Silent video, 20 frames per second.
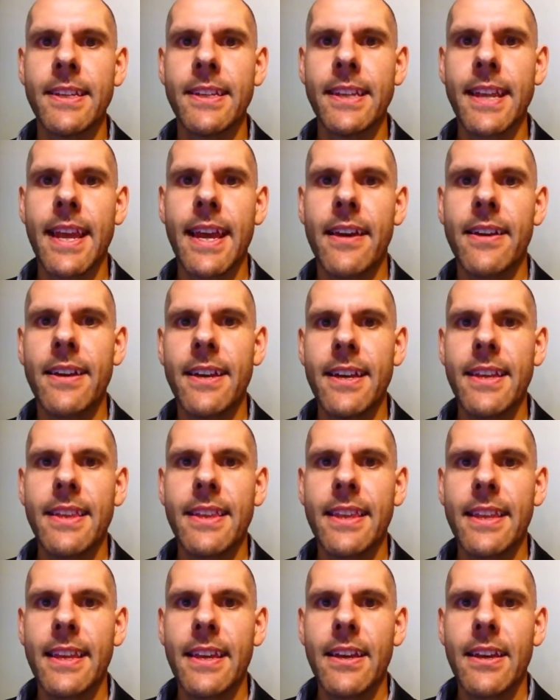Now,
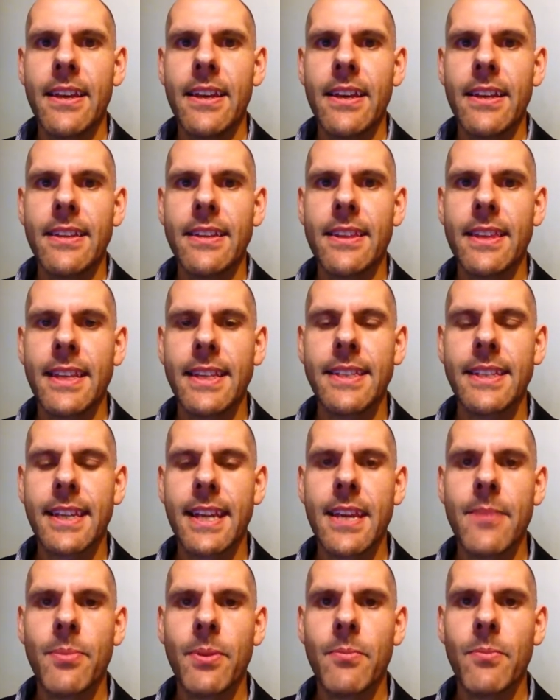thing to
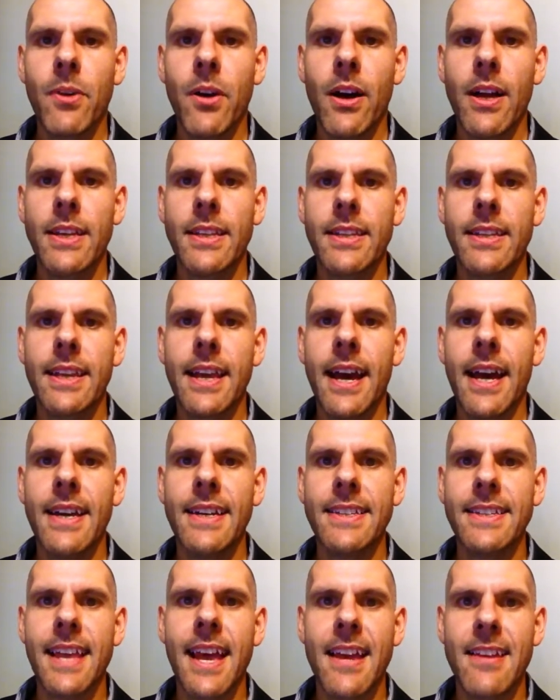keep in mind here
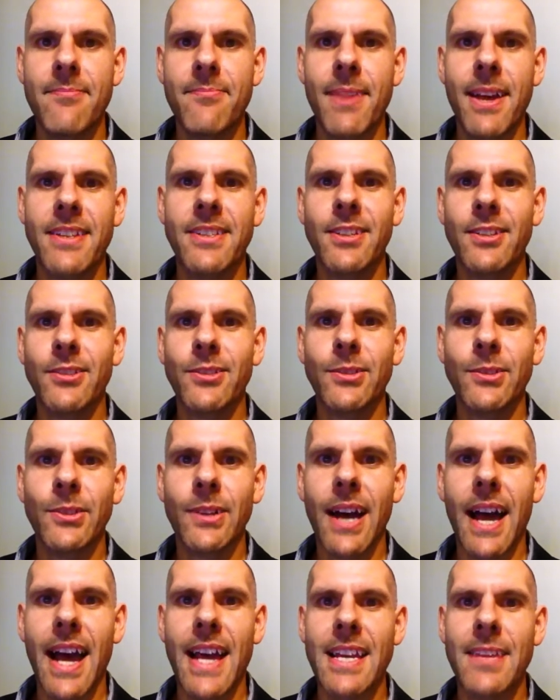is that
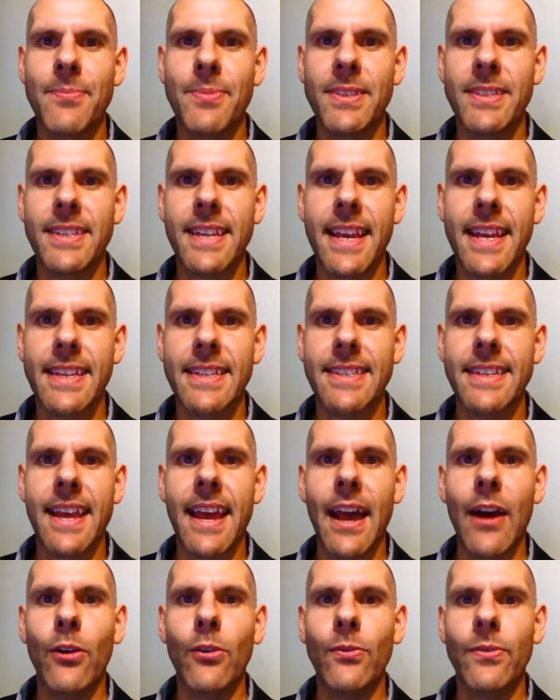magical 80%
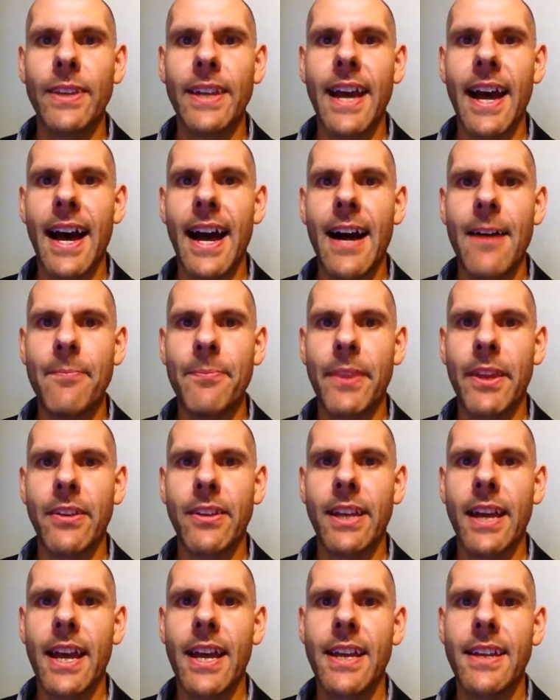LVR,
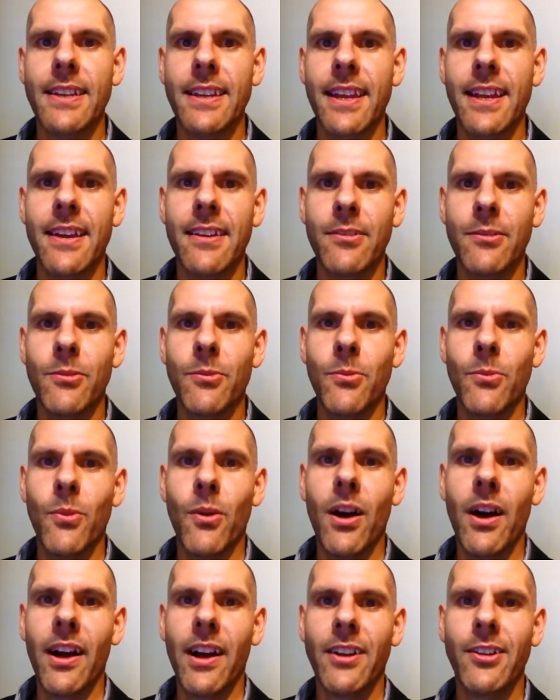okay? Now,
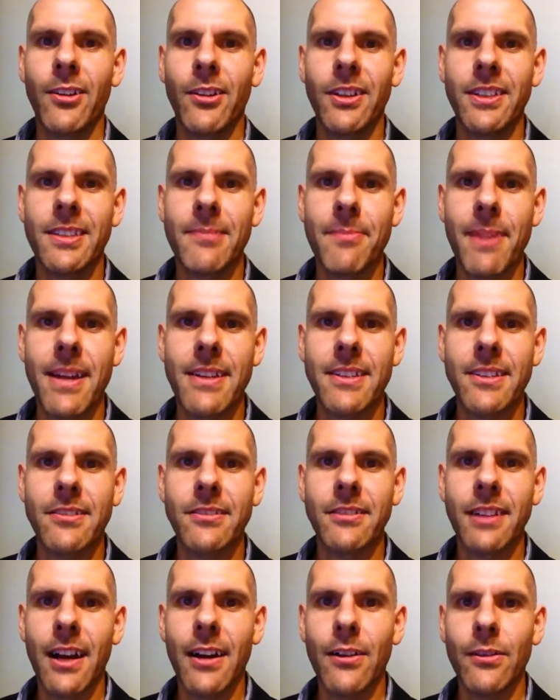why I call it the
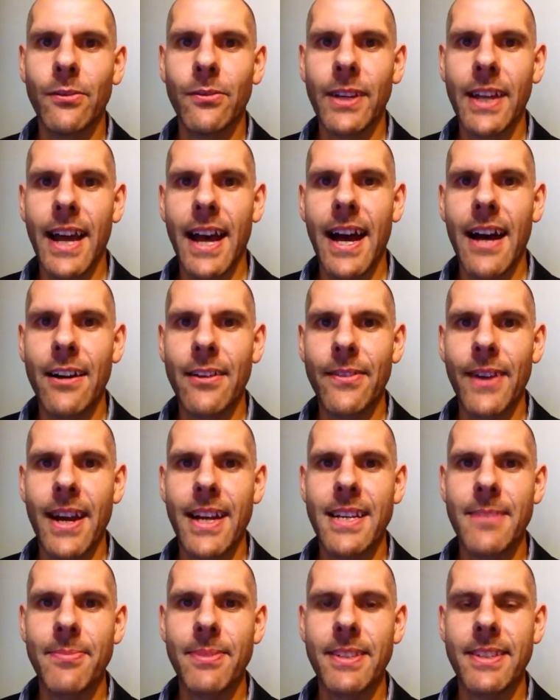magical LVR of
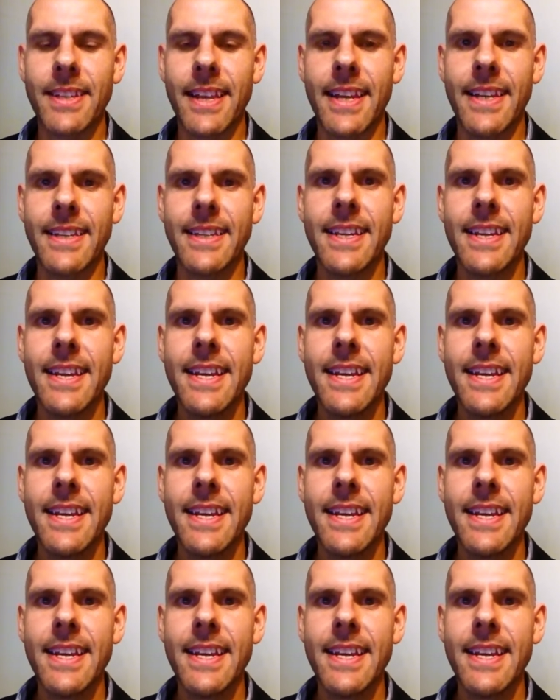80%